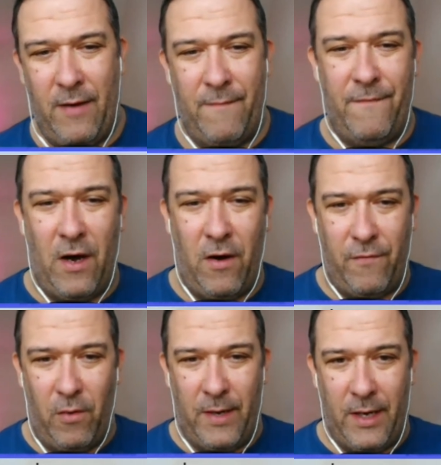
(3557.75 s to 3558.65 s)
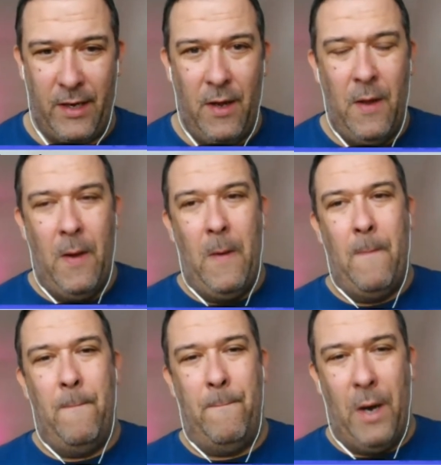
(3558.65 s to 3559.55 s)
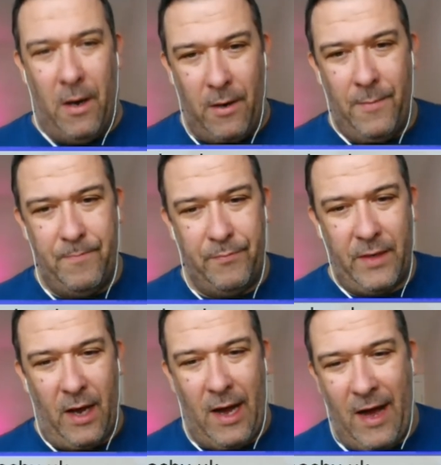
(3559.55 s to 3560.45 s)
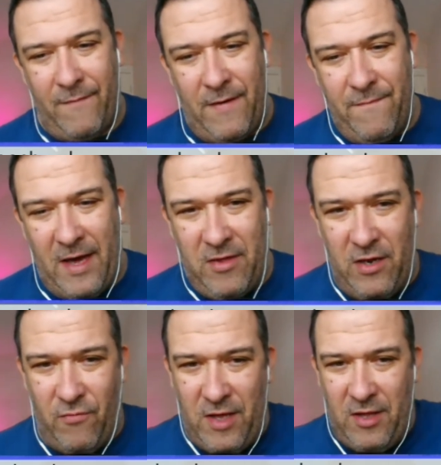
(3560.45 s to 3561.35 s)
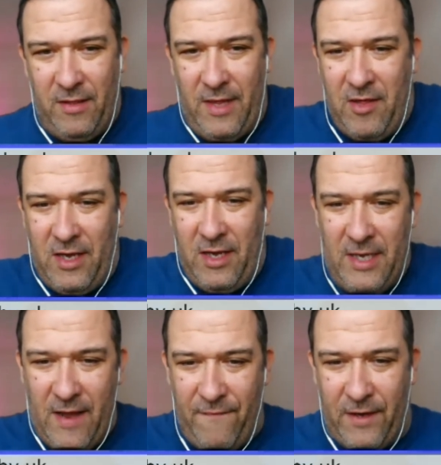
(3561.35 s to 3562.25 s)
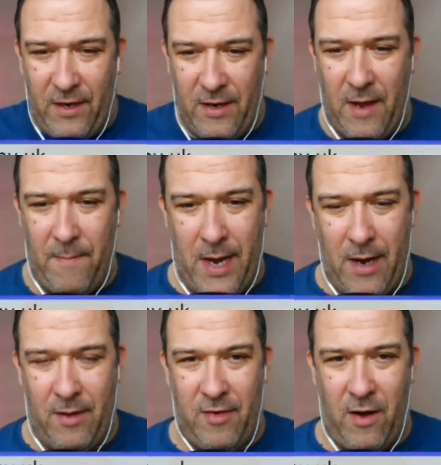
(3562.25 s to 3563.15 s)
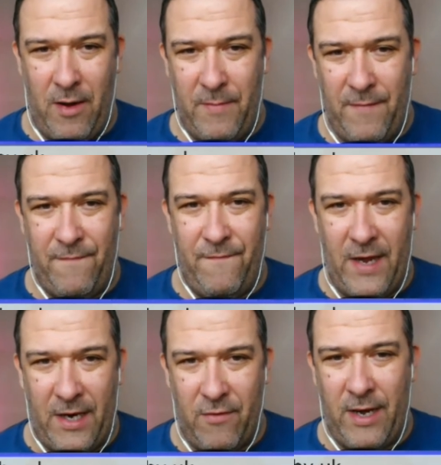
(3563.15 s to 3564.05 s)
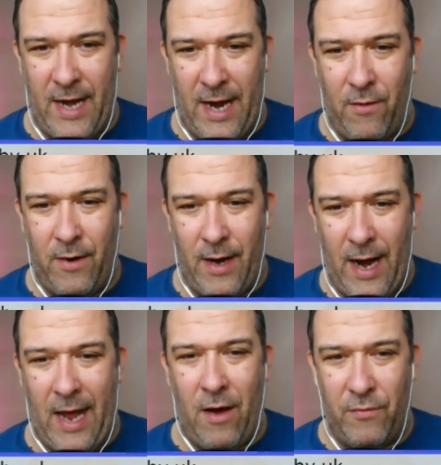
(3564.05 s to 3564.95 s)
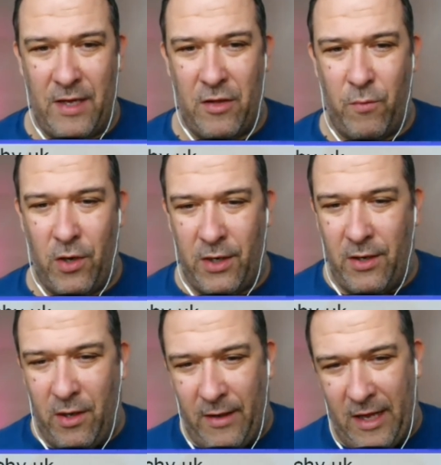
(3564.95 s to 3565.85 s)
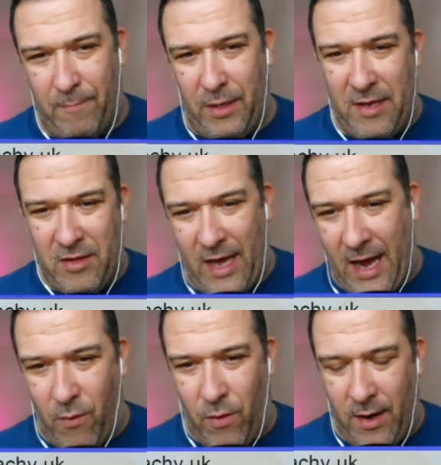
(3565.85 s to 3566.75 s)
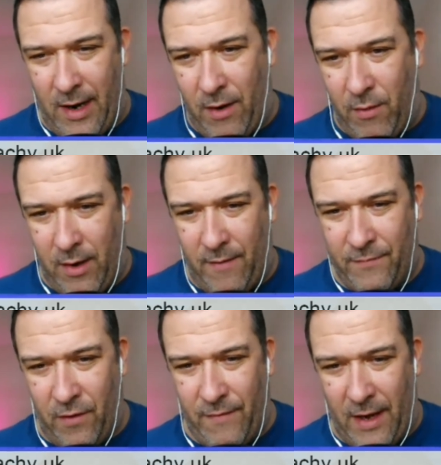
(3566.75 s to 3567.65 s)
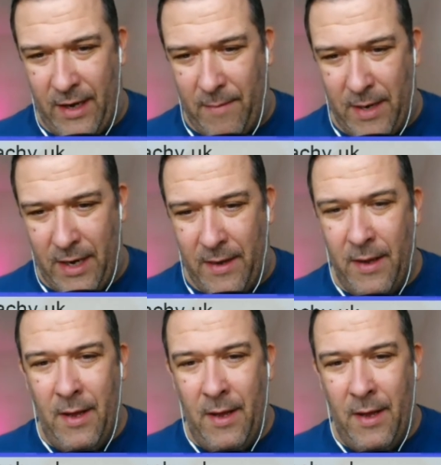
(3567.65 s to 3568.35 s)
I'm far from it, but I have invested recently a significant amount of time in figuring out how these work, and I'll explain to you how I've done that in a minute.